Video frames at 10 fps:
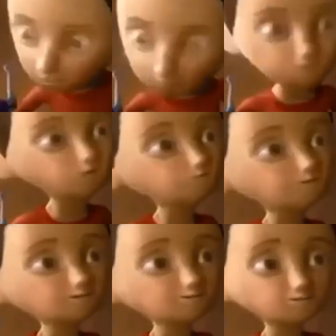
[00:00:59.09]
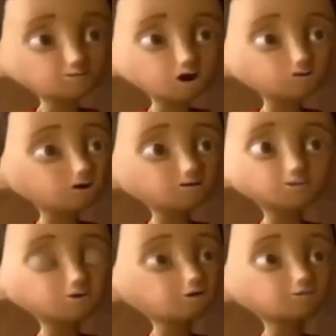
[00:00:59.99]
my friend gave it to me.
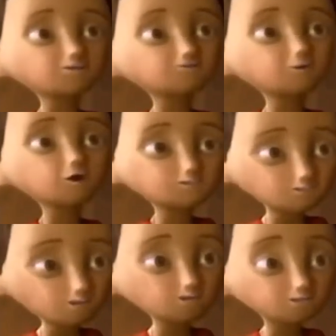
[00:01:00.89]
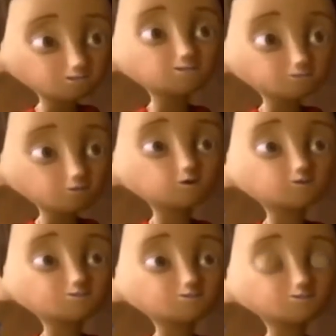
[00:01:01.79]
All the kids are going to see the movie. Can I see
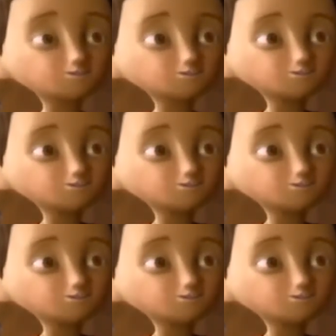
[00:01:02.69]
it too?